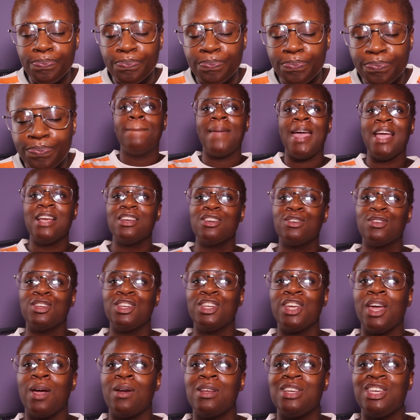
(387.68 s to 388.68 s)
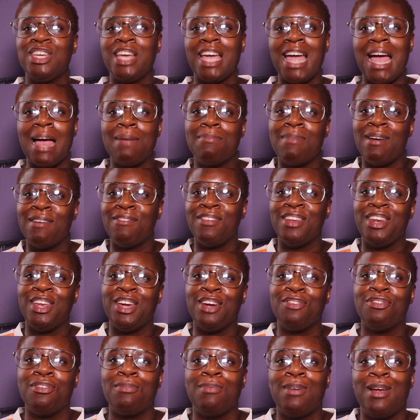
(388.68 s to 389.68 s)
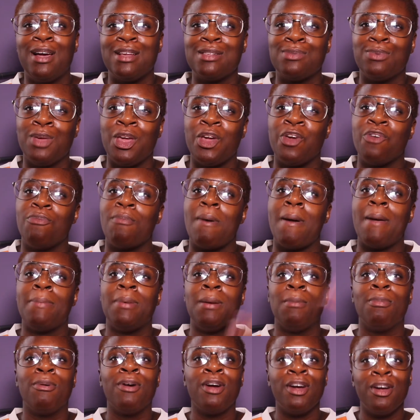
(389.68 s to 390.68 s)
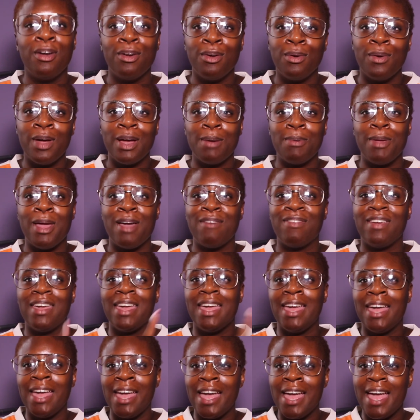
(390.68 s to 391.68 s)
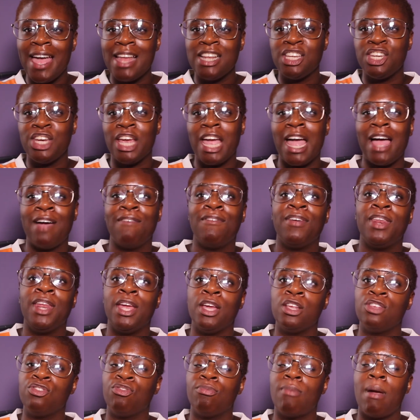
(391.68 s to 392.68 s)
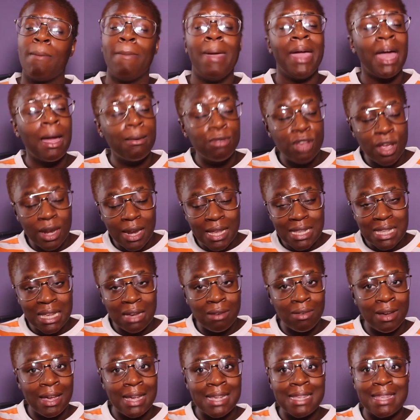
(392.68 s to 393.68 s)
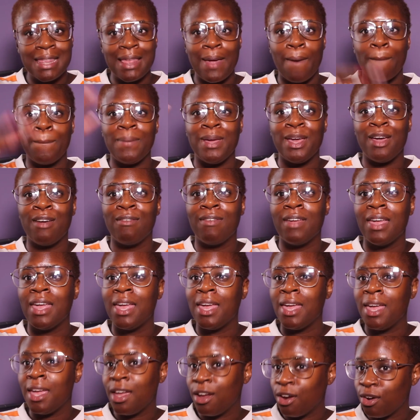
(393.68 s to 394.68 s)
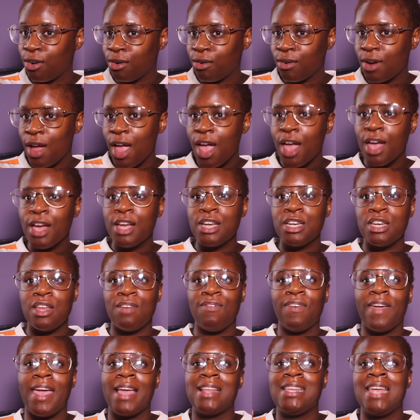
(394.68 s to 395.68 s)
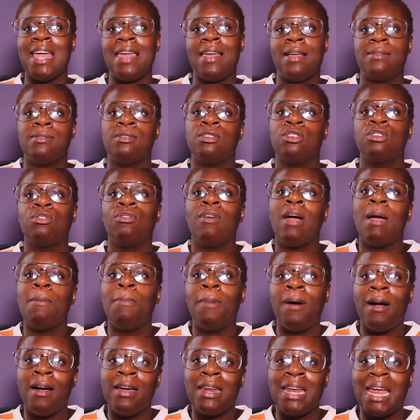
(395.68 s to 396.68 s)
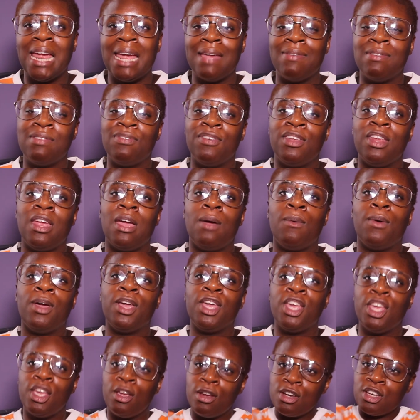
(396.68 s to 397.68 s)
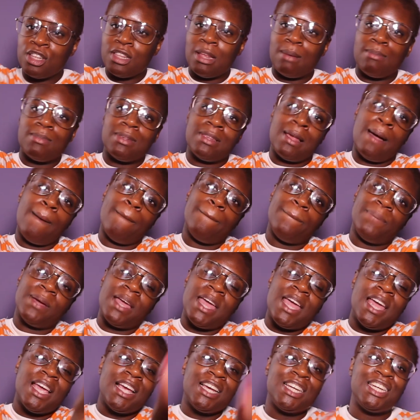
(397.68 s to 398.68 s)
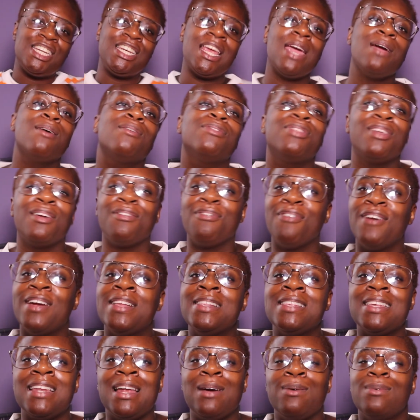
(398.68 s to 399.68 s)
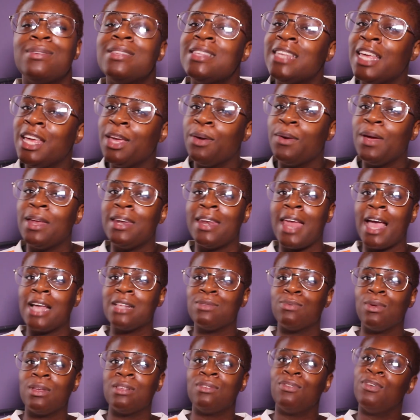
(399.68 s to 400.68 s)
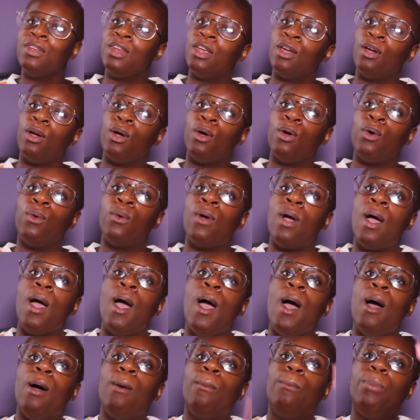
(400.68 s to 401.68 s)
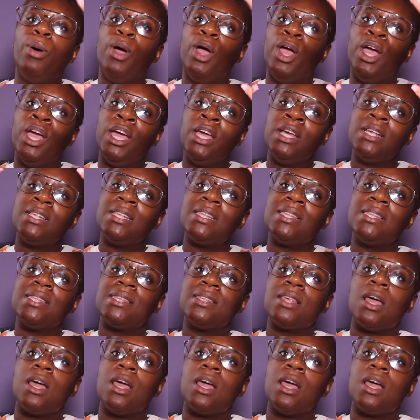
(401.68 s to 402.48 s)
Make sure to go and check out my video from last week with my baby bro. We're over here, and check out videos from my makeup dummy series. That'll be over here. Don't forget to hit that subscribe button, give this video a huge thumbs up, share it with your friends, and I will see you in next week's video. Peace.